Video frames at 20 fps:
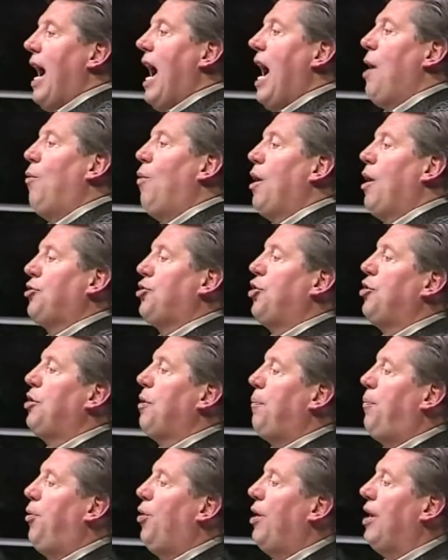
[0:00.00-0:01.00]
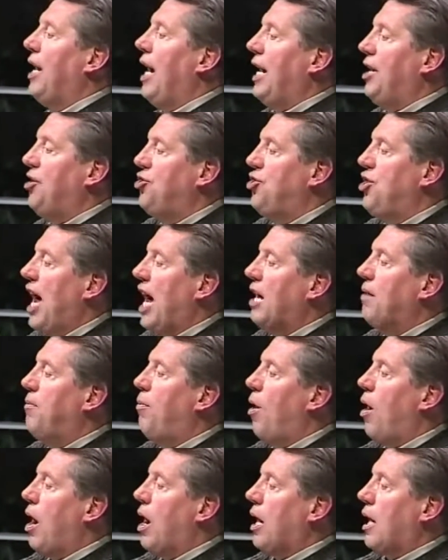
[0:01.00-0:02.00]
I want you to put a
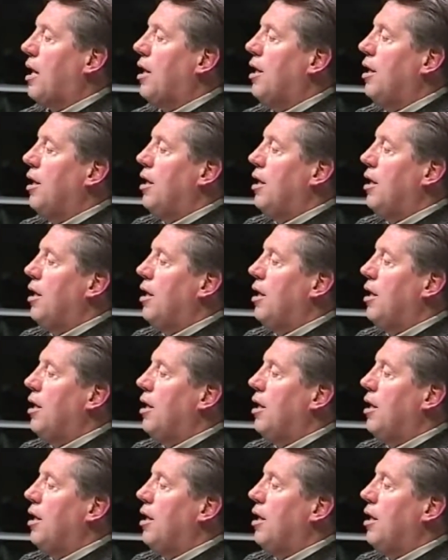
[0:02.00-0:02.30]
check mark